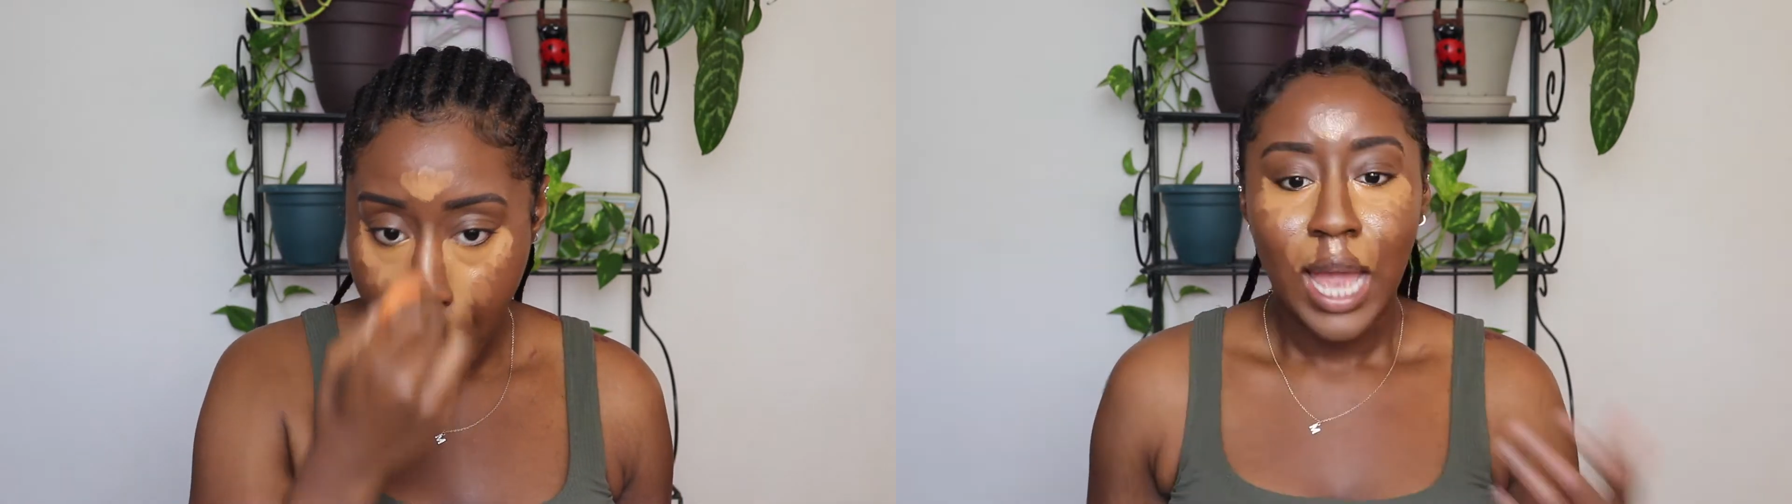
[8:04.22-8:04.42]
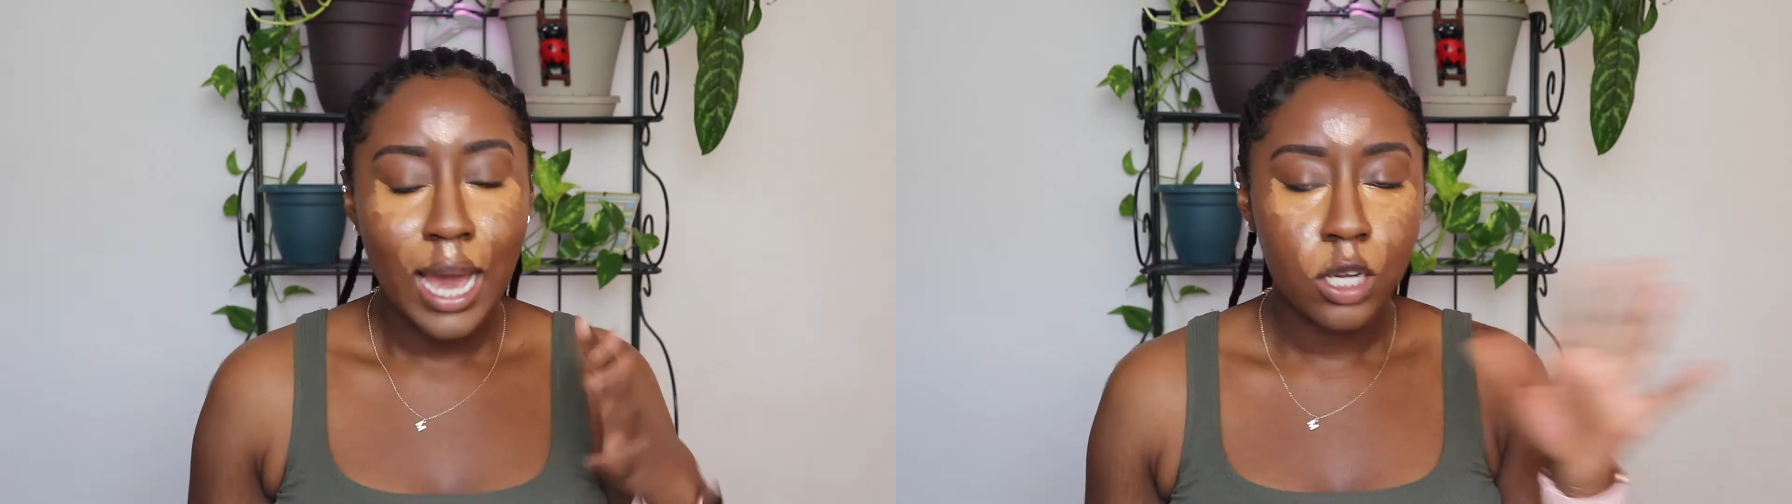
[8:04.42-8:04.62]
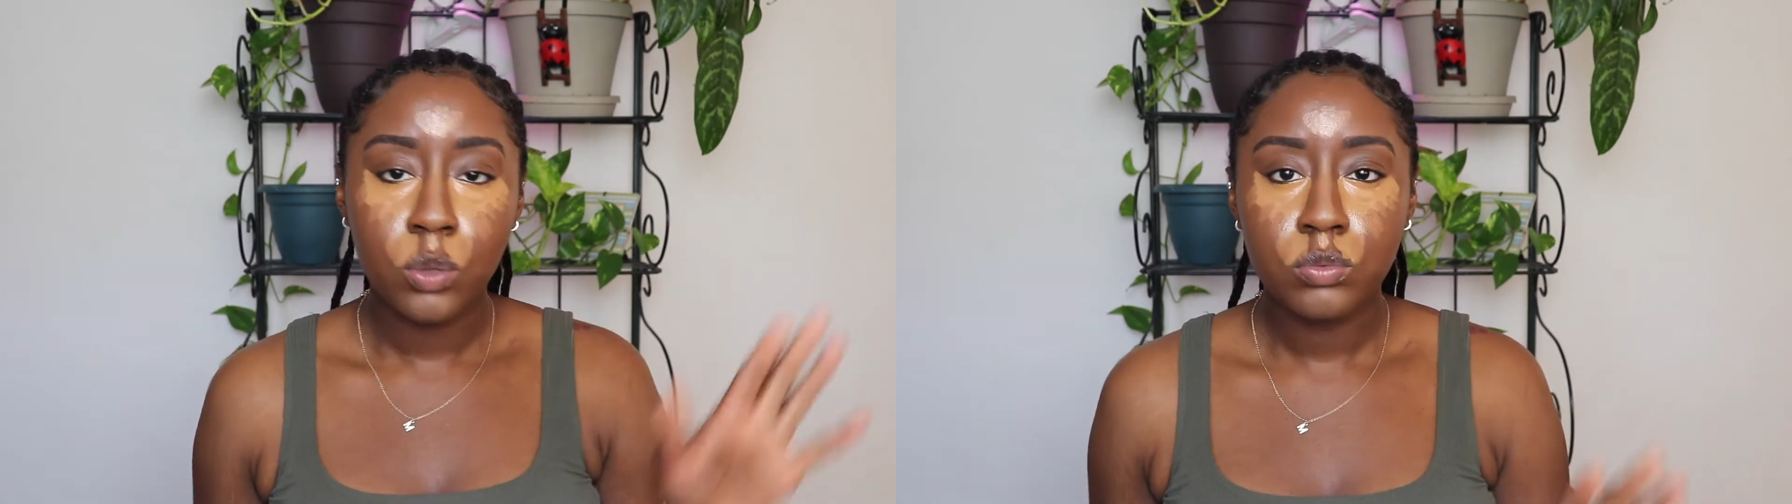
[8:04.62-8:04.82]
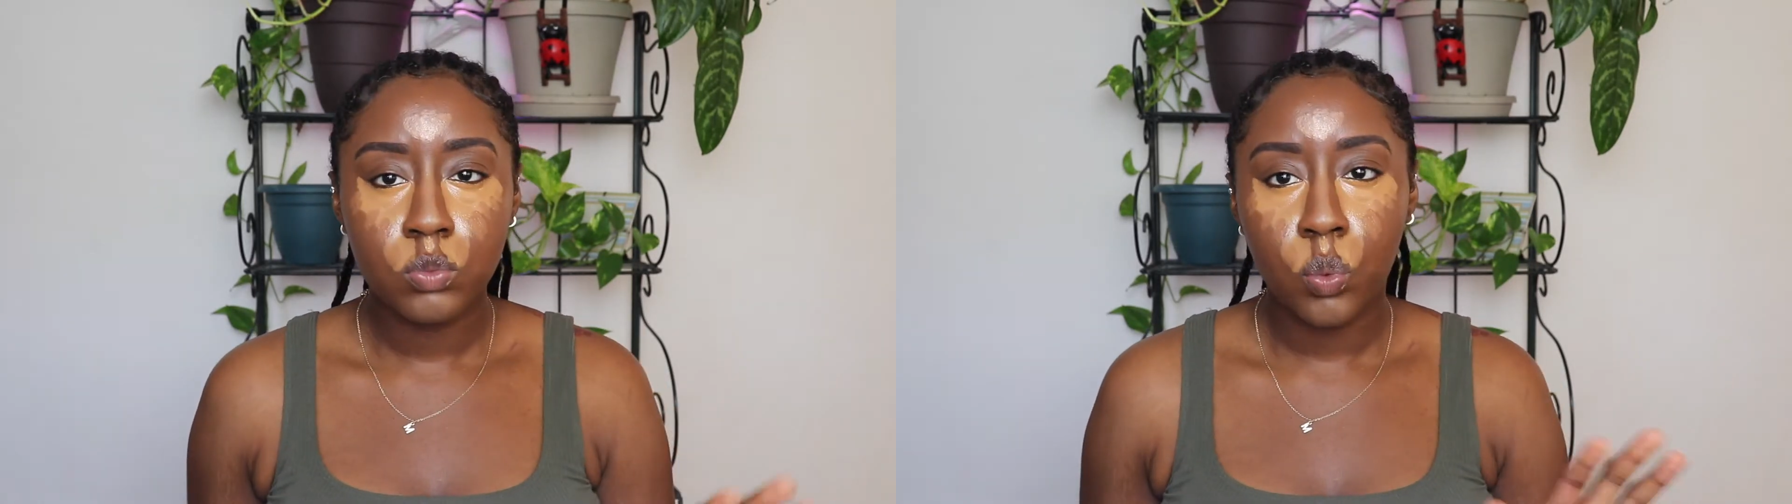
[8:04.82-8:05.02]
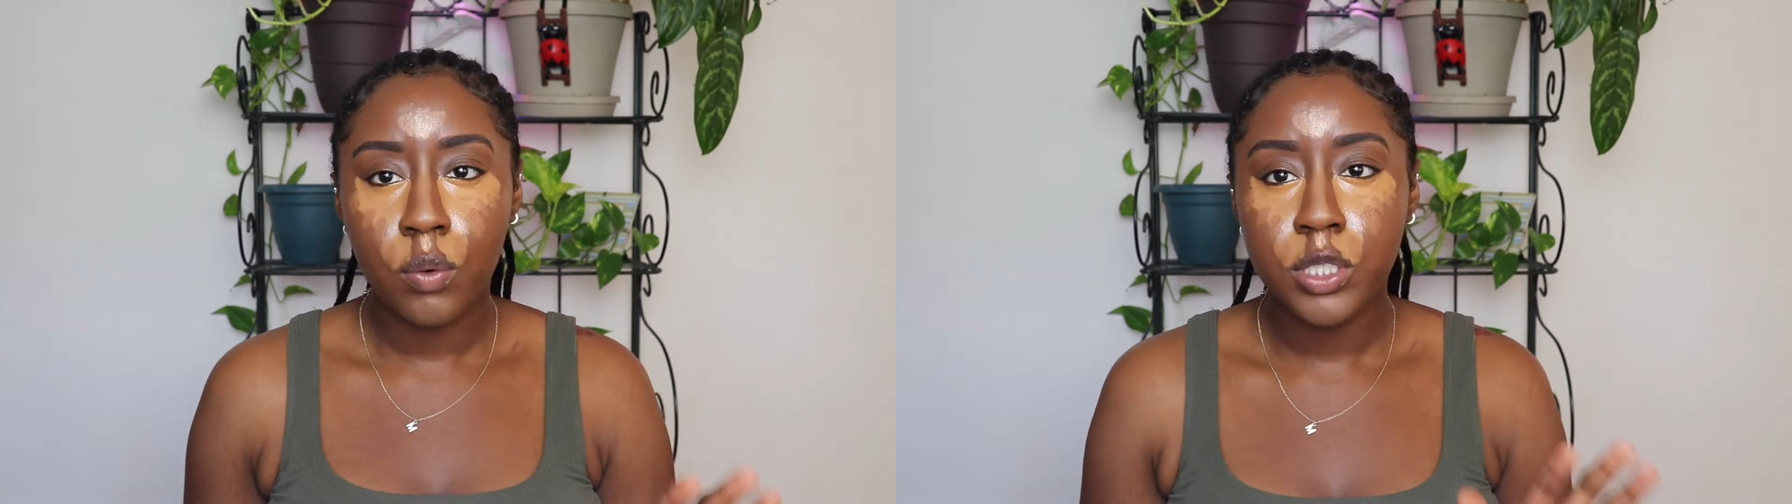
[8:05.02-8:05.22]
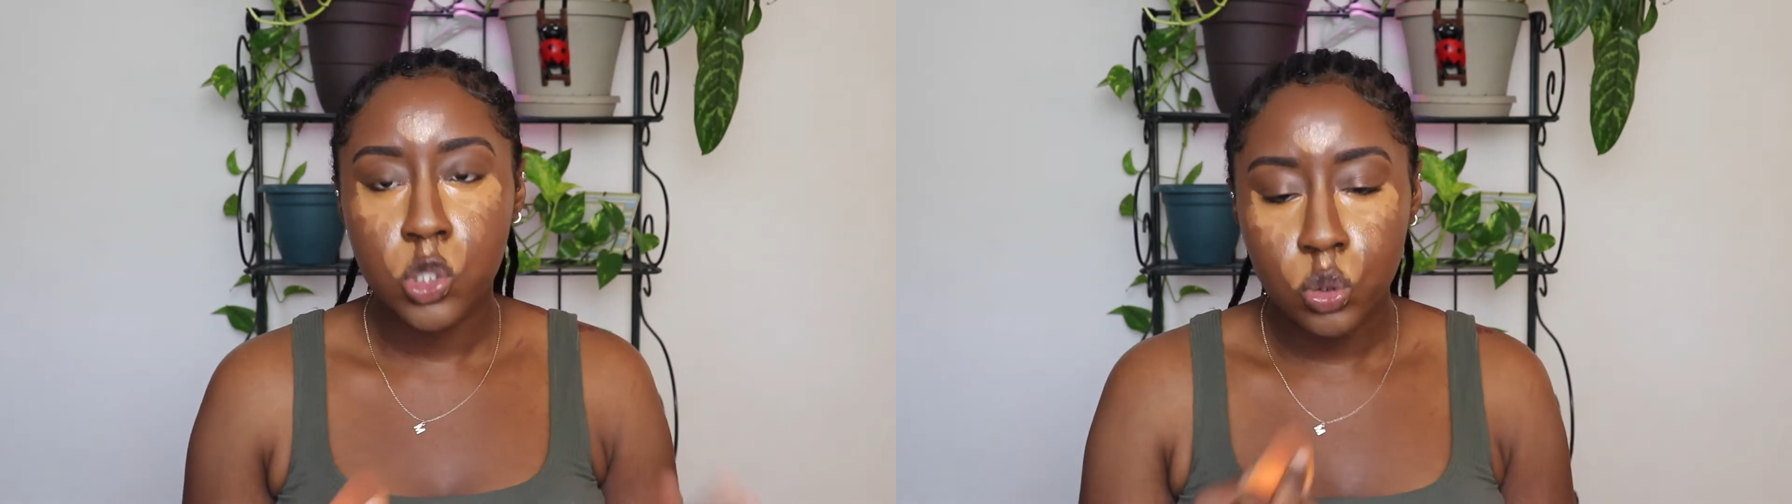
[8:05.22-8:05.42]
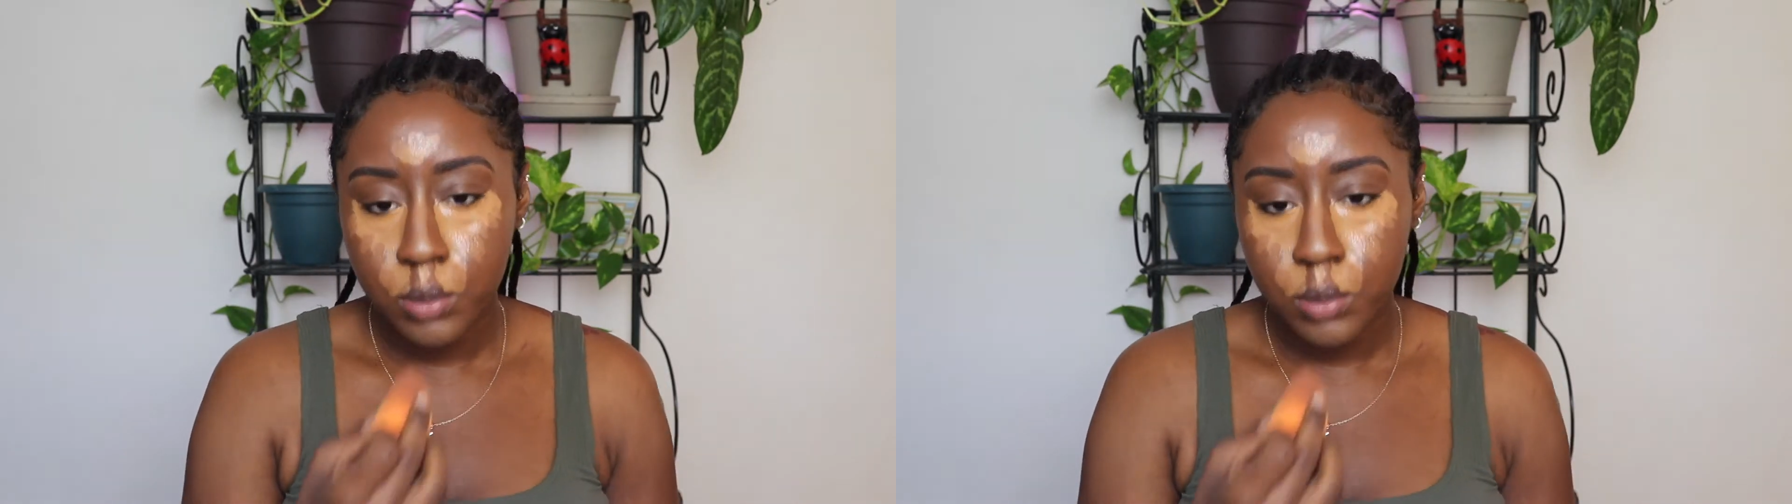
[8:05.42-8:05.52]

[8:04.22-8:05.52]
I don't worry too